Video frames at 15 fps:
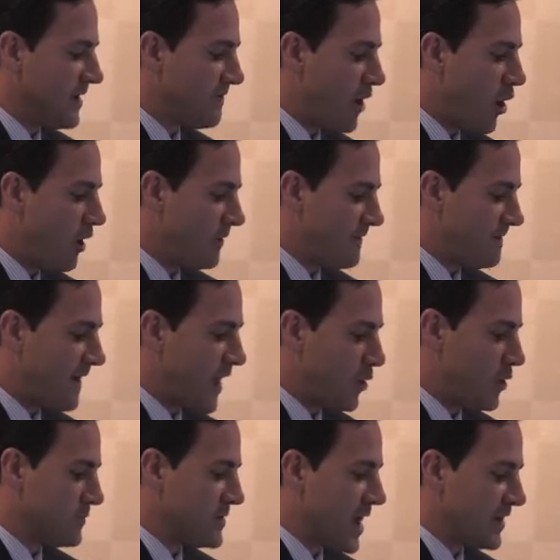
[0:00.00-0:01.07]
if all the
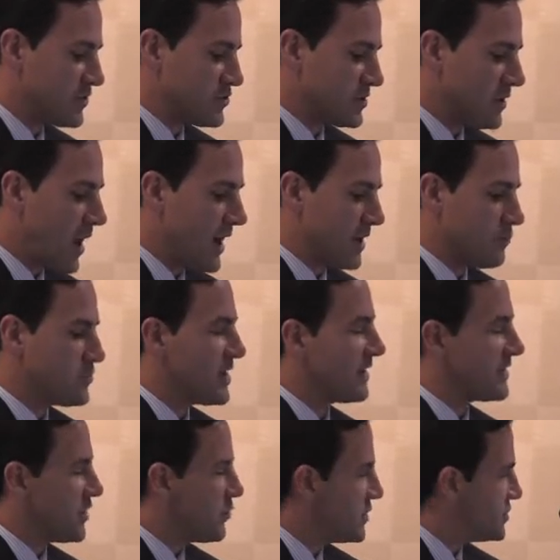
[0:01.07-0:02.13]
follow-up doctors lie to
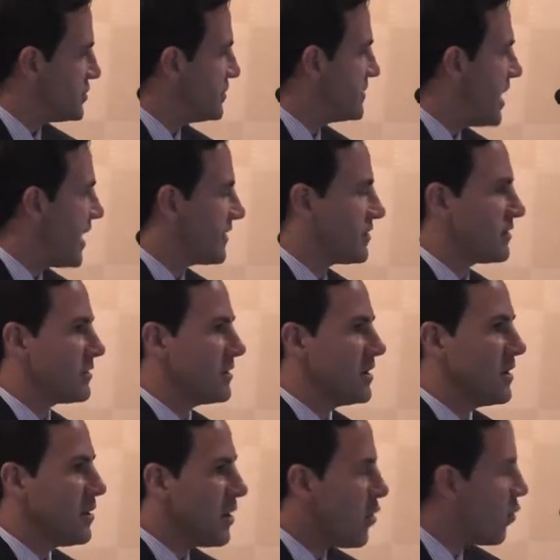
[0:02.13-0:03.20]
protect the original doctor?
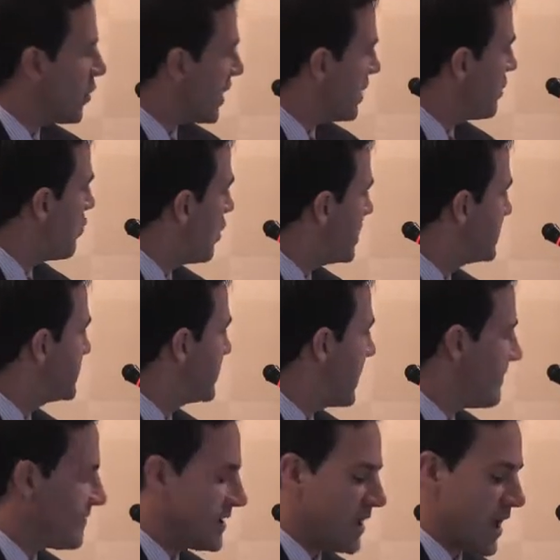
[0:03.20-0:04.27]
Where was the
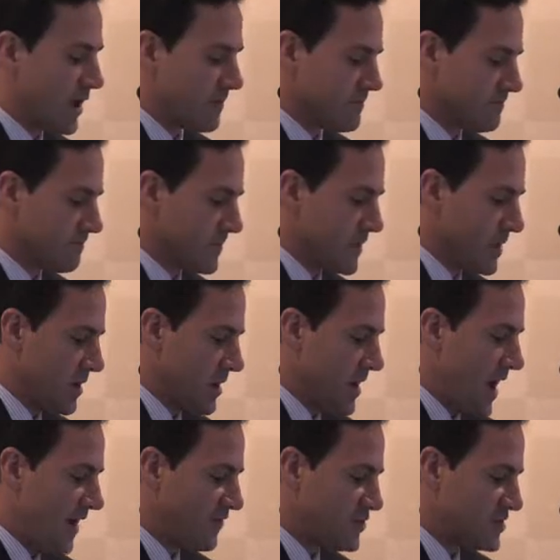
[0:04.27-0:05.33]
FDA?
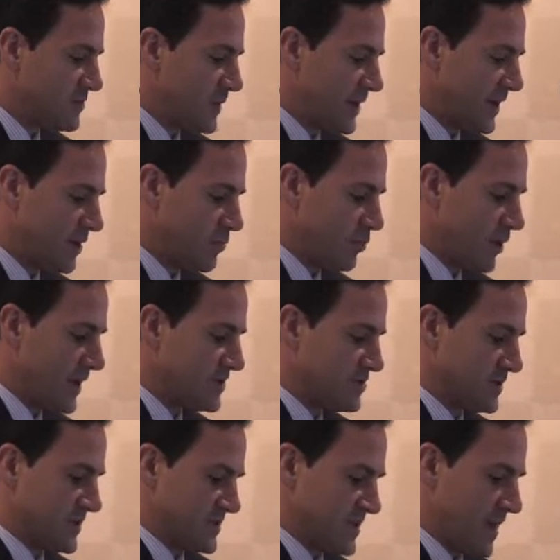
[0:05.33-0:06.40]
After submitting complaints
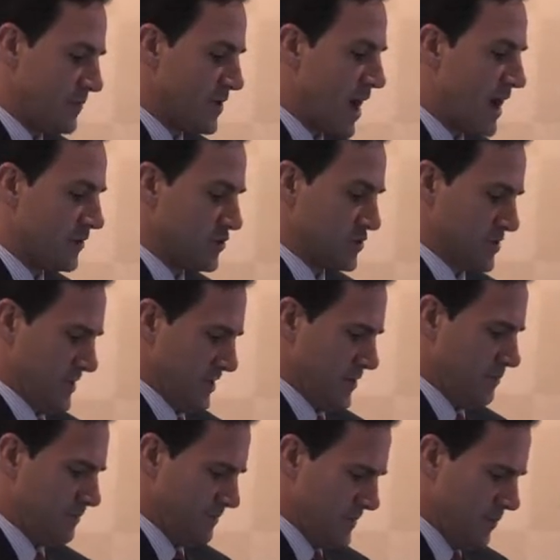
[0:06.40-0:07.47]
on these same doctors to the
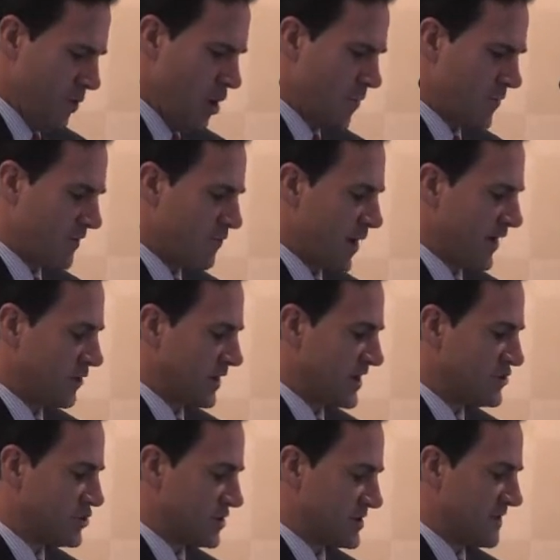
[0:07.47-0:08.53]
Department of
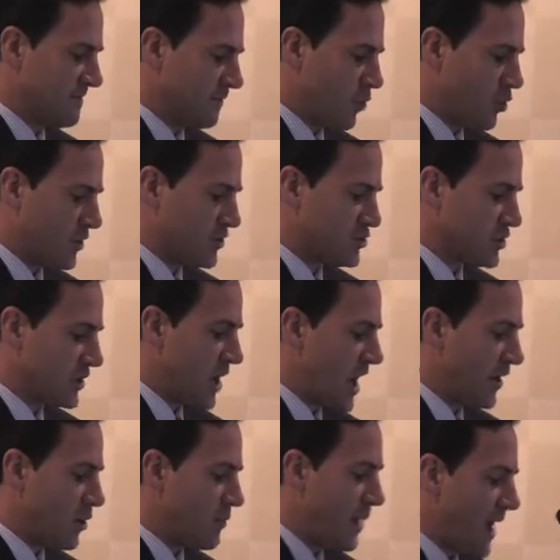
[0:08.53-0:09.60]
Regulations in Florida and
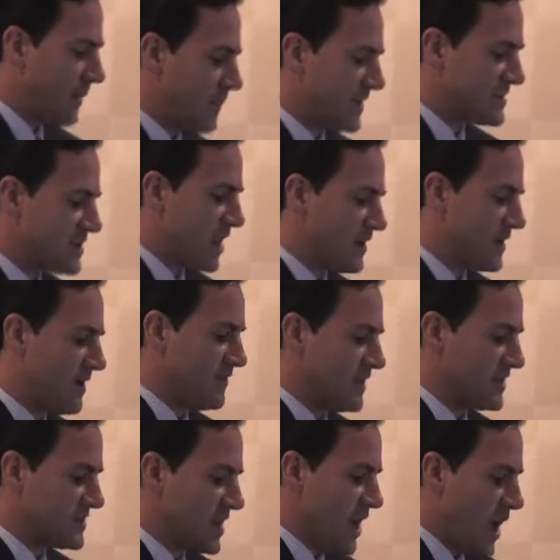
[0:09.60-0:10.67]
Chicago, backed by solid
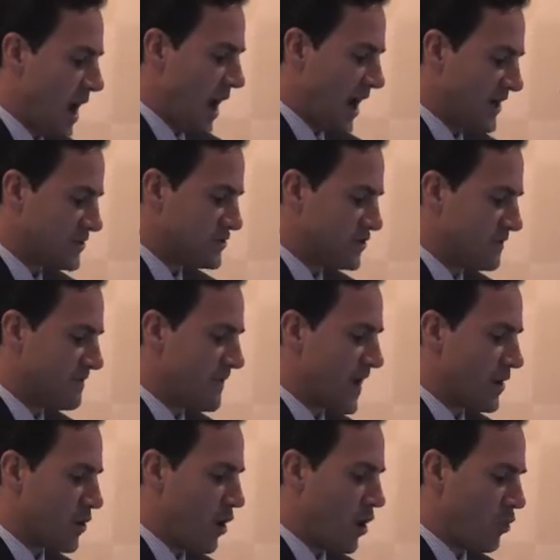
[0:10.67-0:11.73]
evidence, I soon
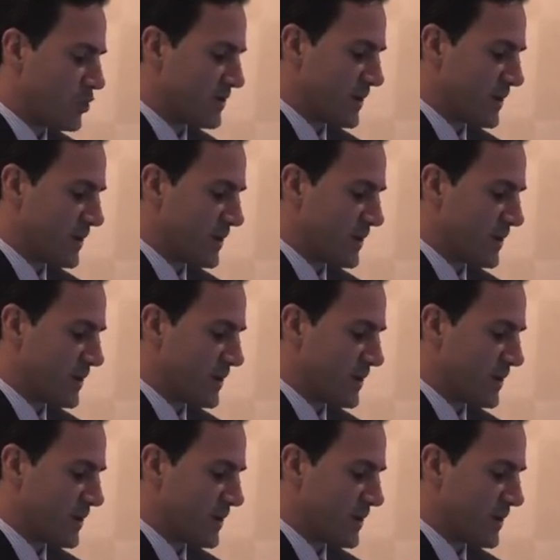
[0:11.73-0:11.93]
found all were